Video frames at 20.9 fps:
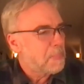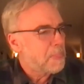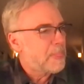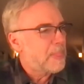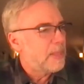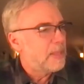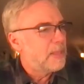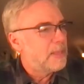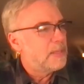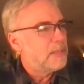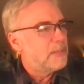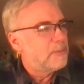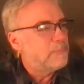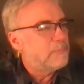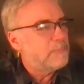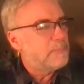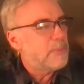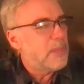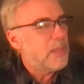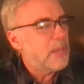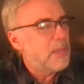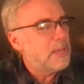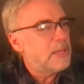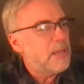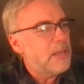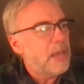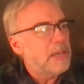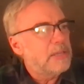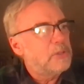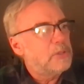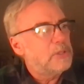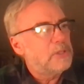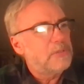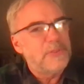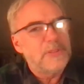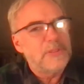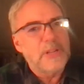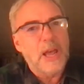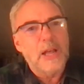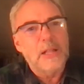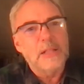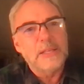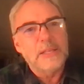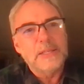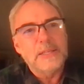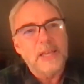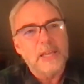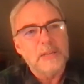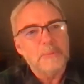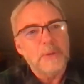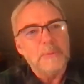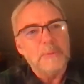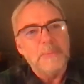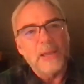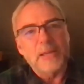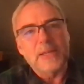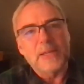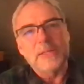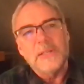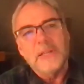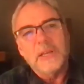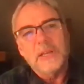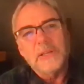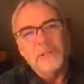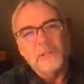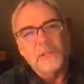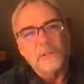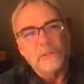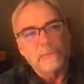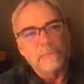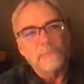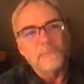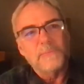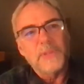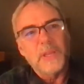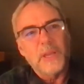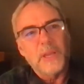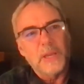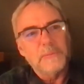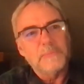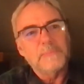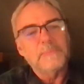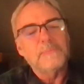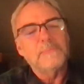uh, software? Uh, I use Finale on my Mac. Finale? Okay. Yeah.